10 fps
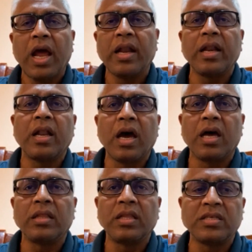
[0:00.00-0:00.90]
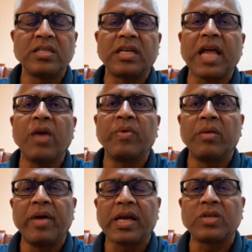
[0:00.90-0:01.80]
and this is the time when
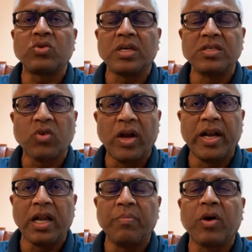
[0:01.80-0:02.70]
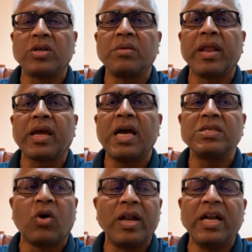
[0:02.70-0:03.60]
America should consolidate, because America
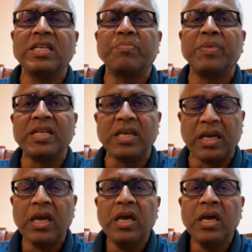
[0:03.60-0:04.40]
is already depleting